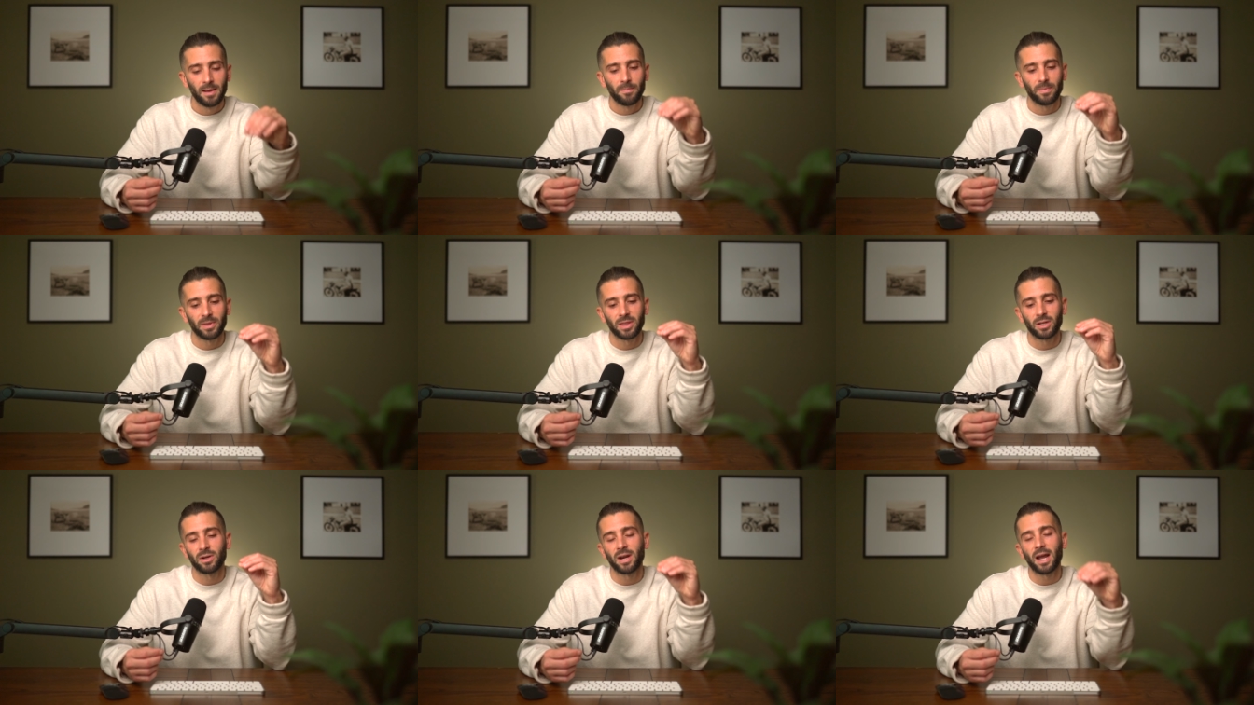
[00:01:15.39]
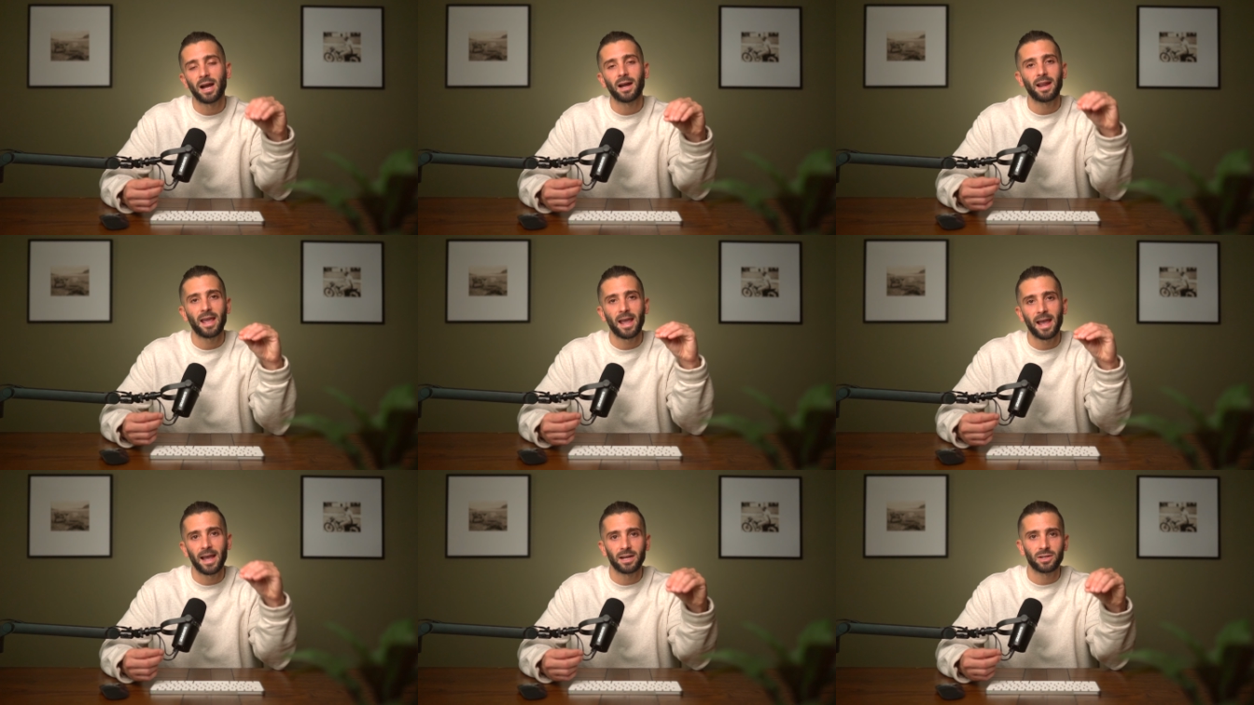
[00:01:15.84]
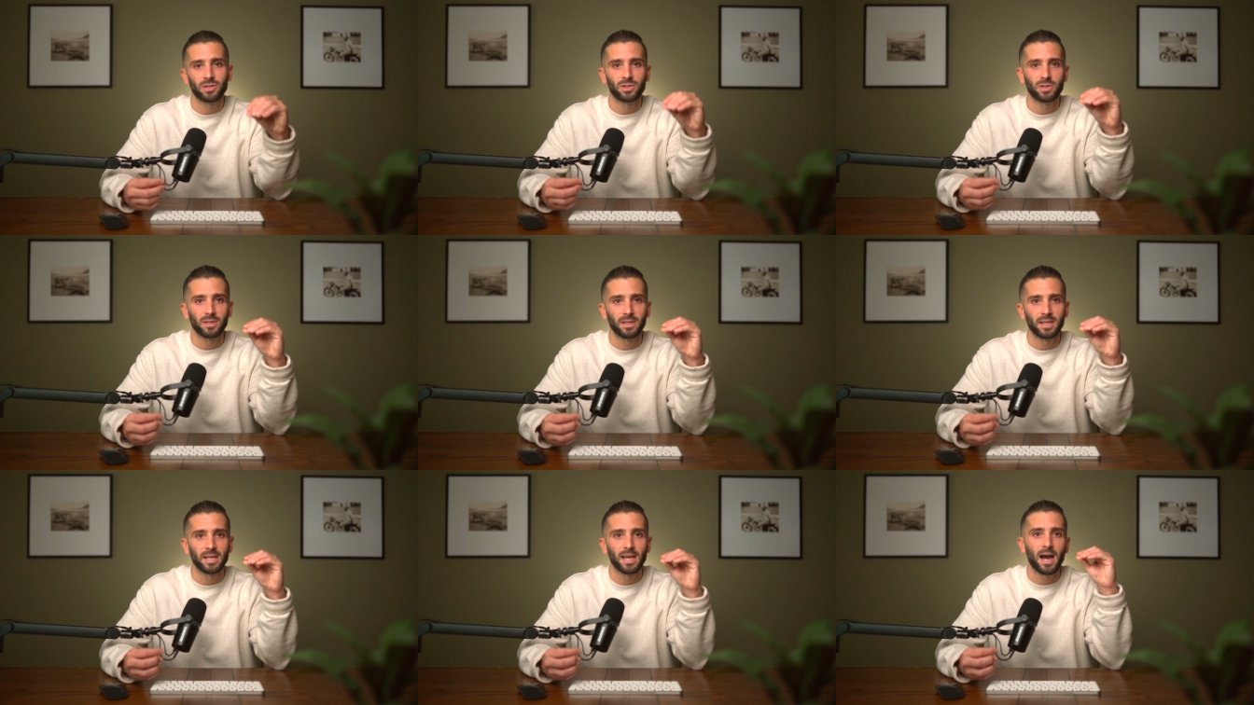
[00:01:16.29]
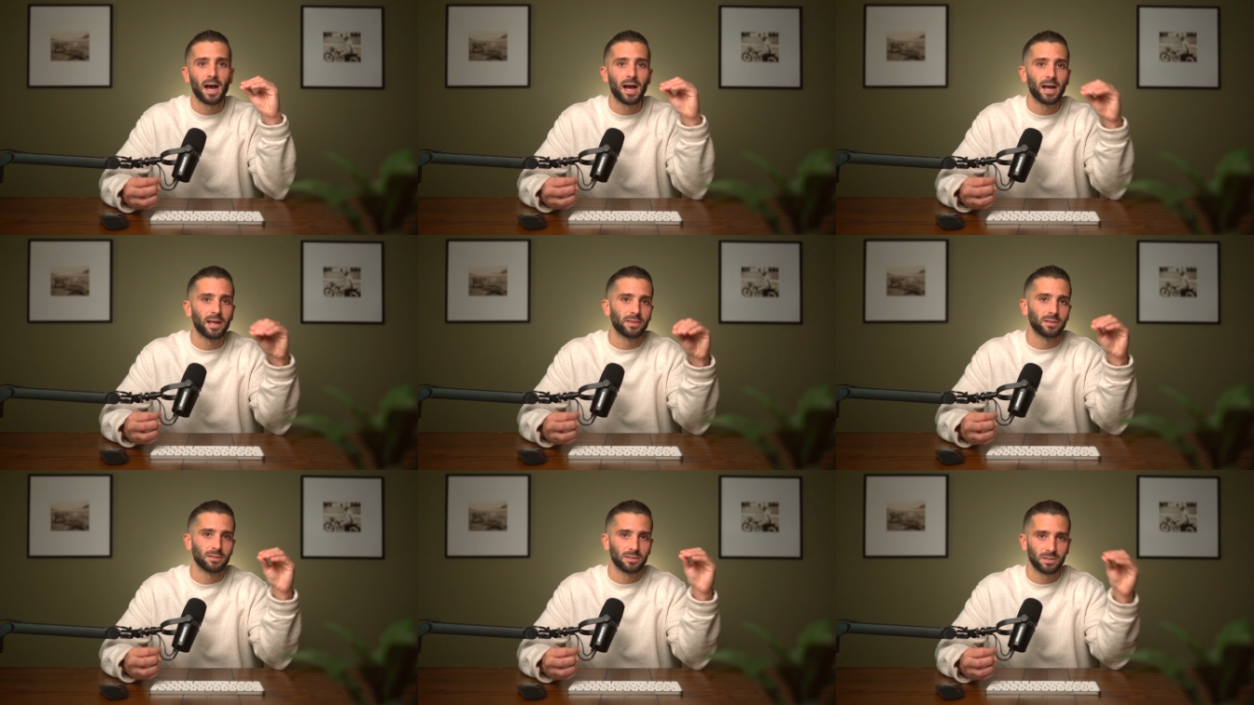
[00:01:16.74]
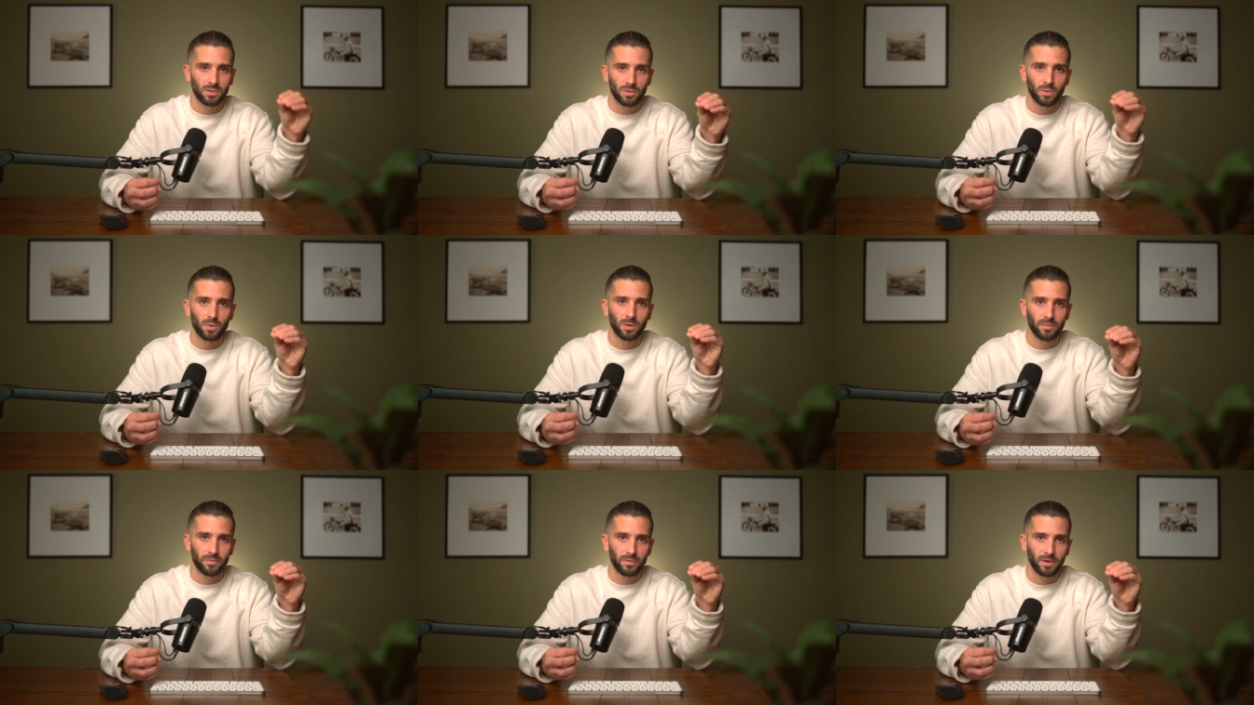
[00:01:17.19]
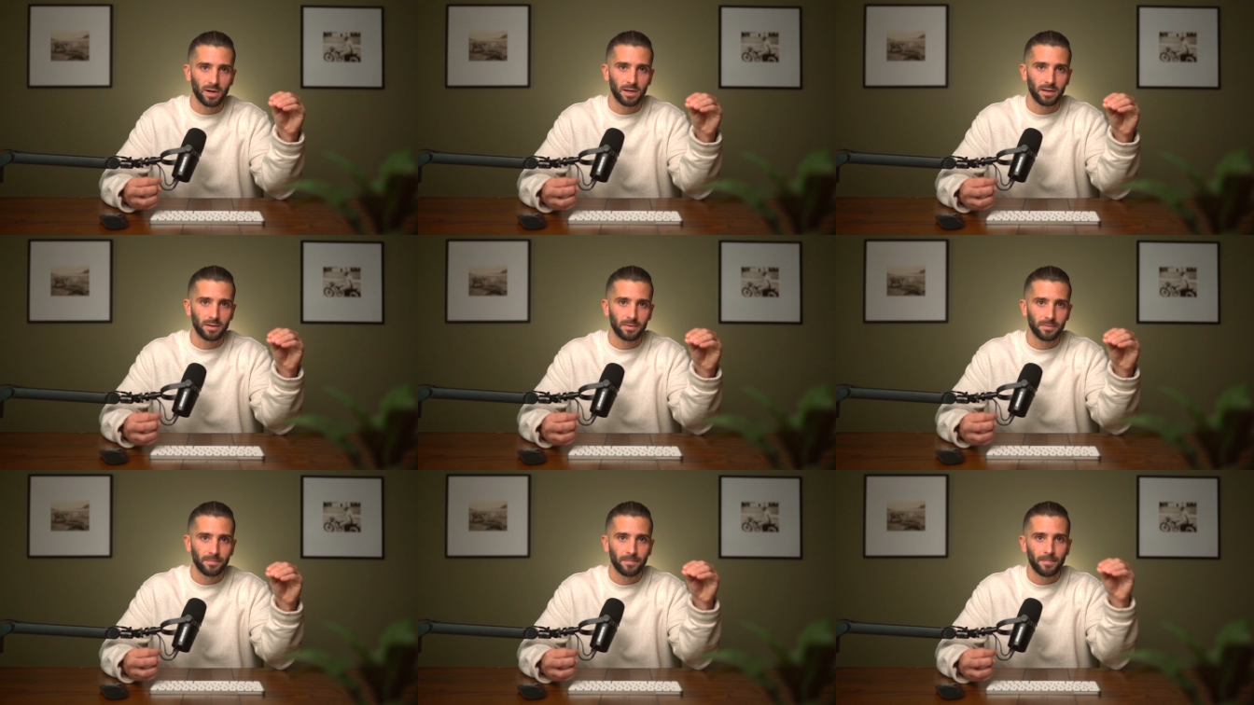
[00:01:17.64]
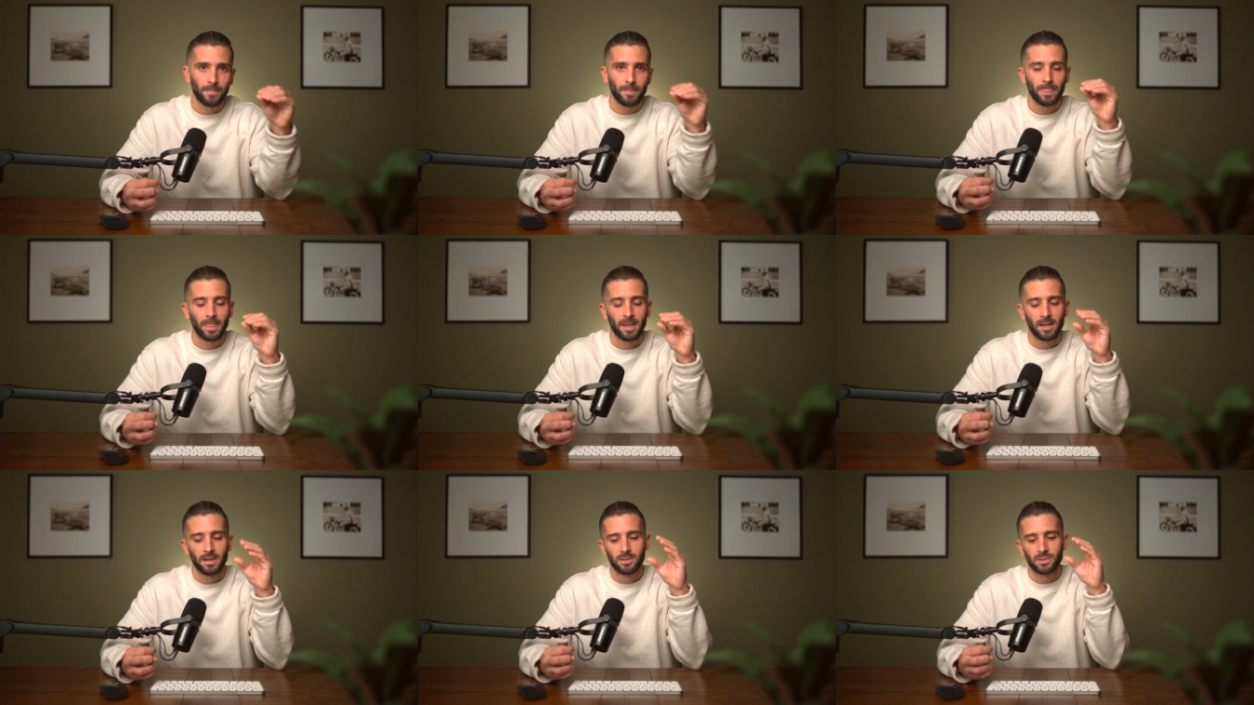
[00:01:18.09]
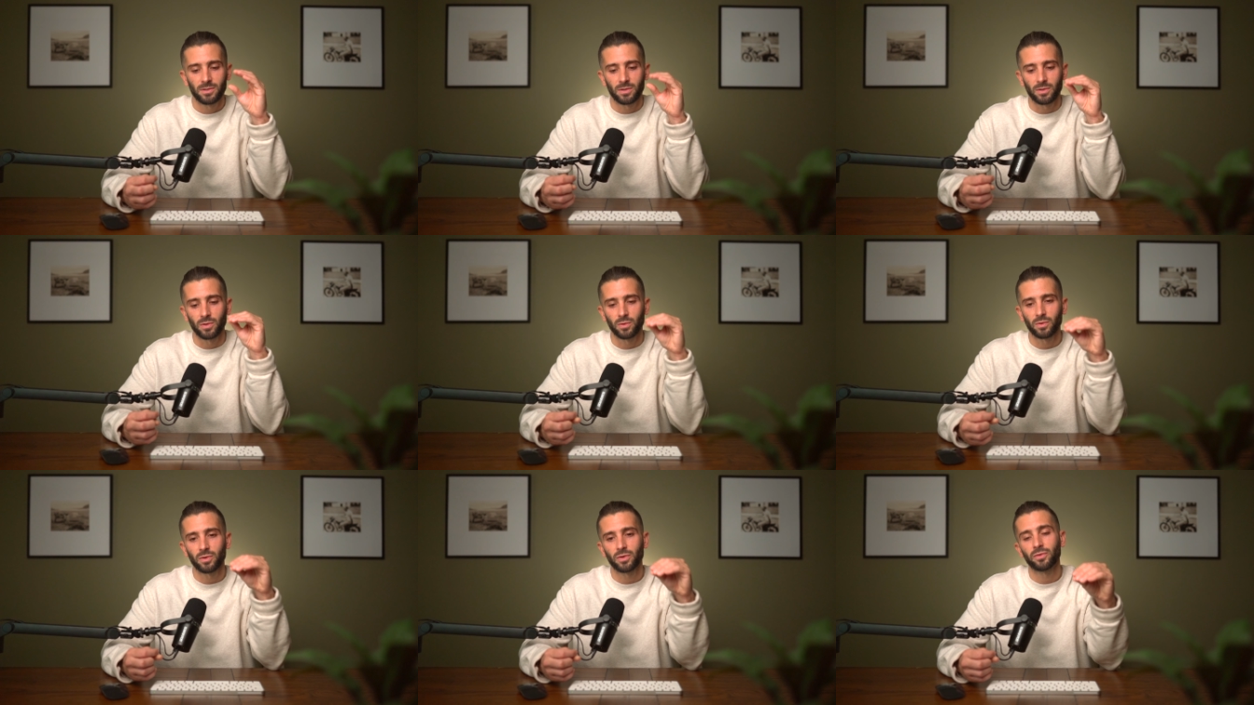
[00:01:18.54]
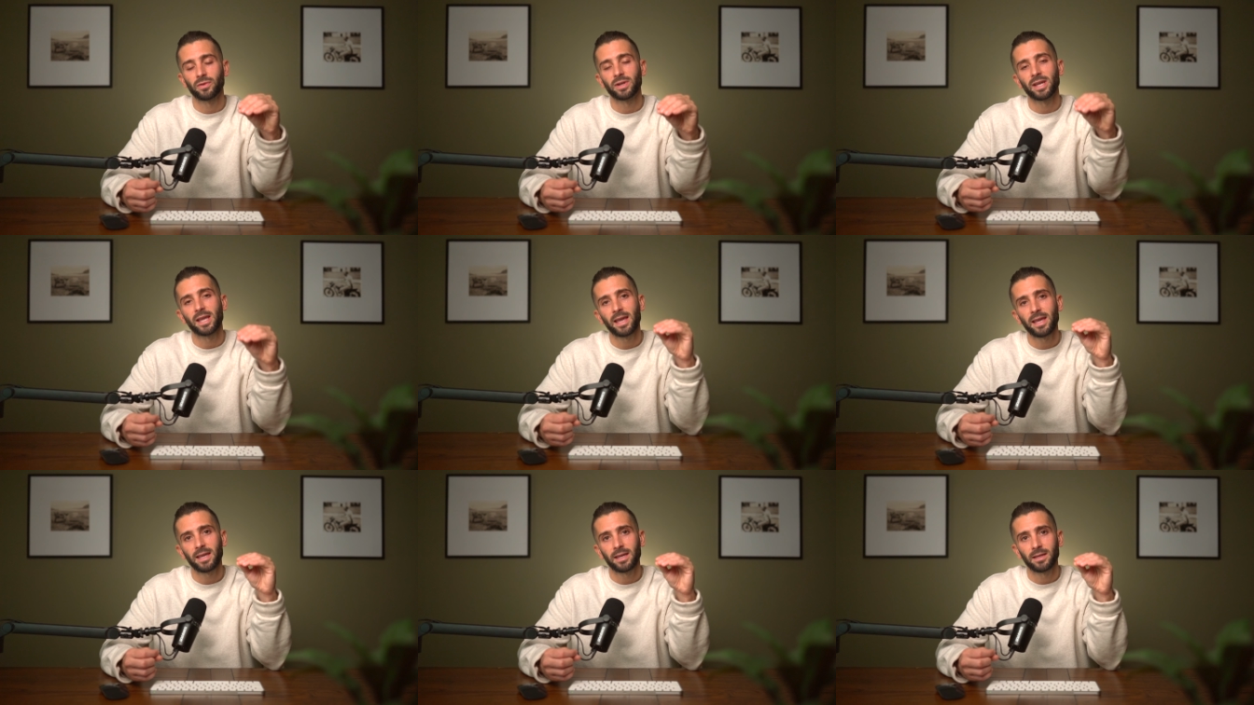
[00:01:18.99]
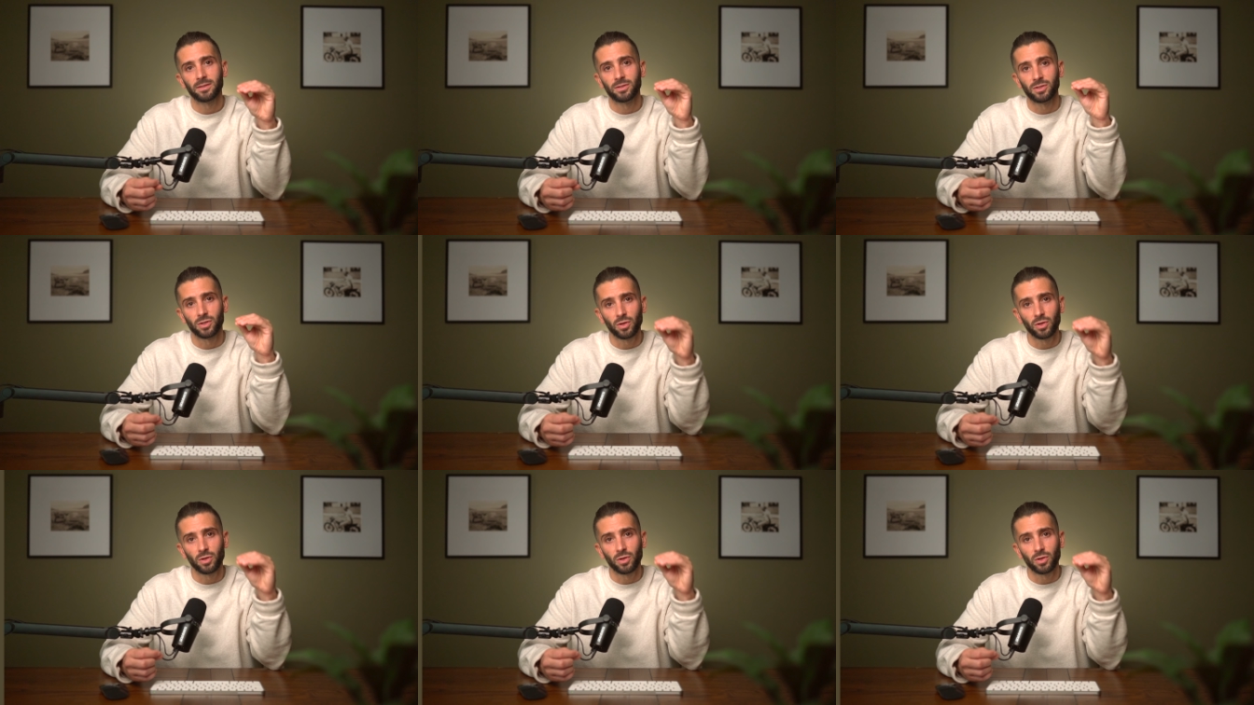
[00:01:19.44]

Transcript: but they're not actually on the storefront. So you'll create